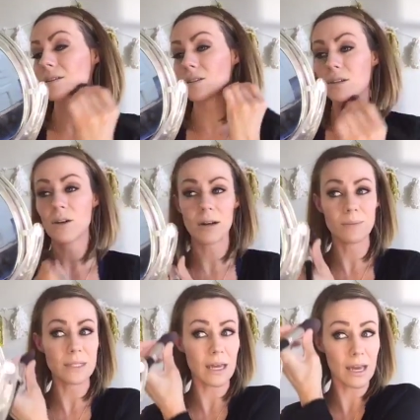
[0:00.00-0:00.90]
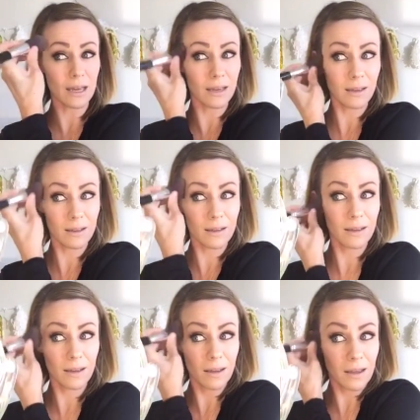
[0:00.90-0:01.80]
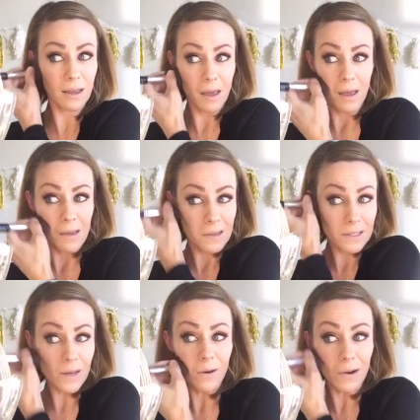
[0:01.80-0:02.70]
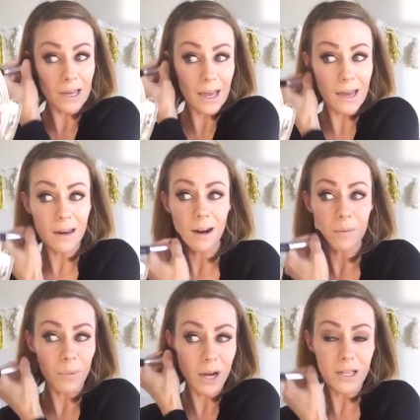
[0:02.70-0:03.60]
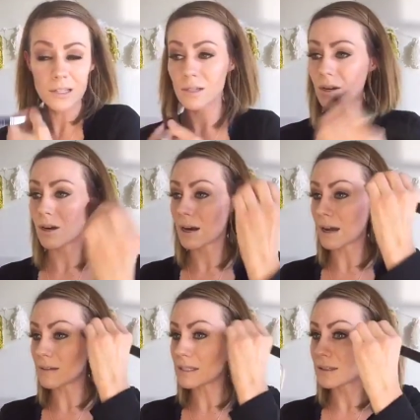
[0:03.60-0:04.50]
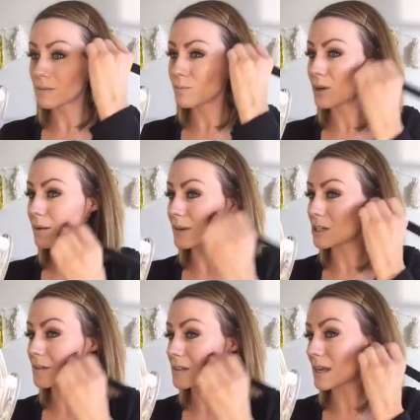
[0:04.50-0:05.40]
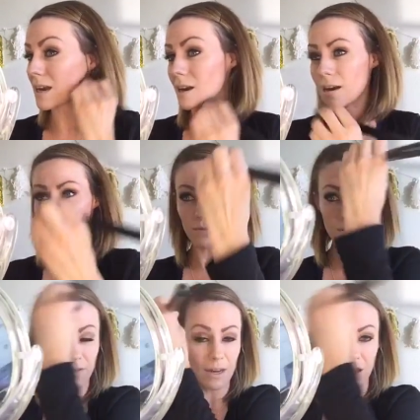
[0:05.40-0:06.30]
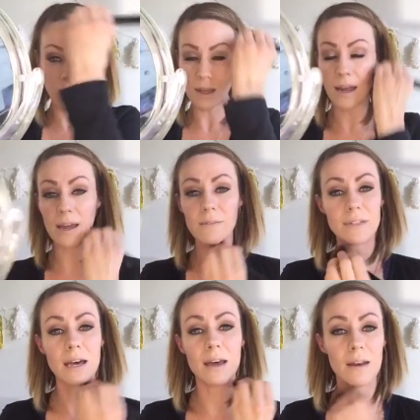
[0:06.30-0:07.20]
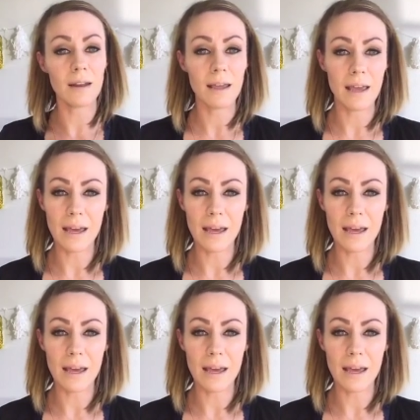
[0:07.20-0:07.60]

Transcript: Do you hear what I'm saying? So again, our bronzer, I pretty much have said it on every video that I have done.